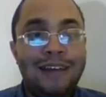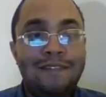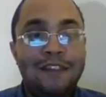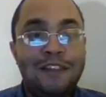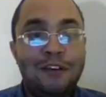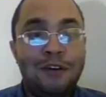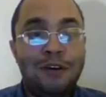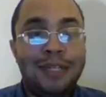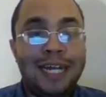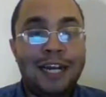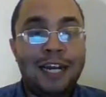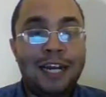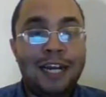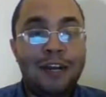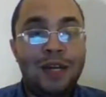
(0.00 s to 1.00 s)
If there are a
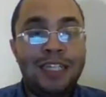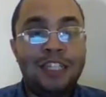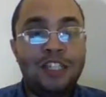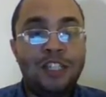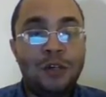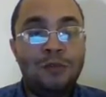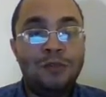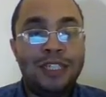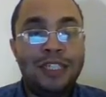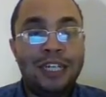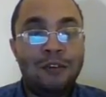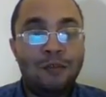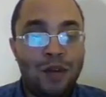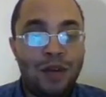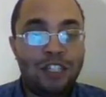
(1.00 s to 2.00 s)
lot of white stones
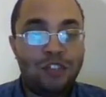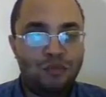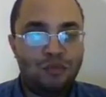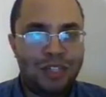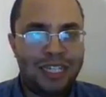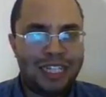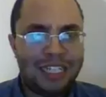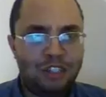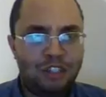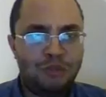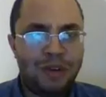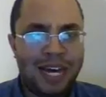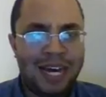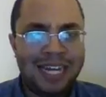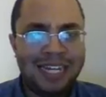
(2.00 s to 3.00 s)
here and white's really got
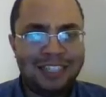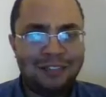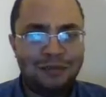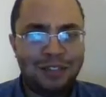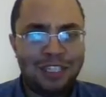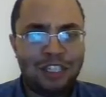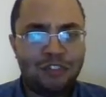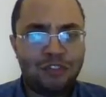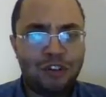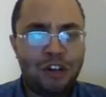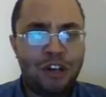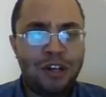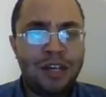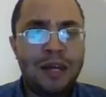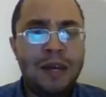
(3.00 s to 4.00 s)
2 eyes and really
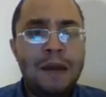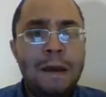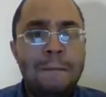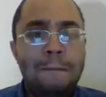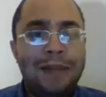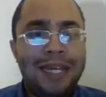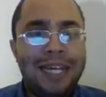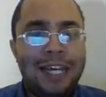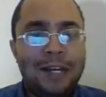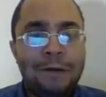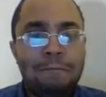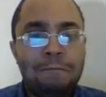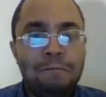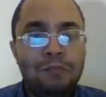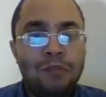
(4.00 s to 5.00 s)
strong, play here.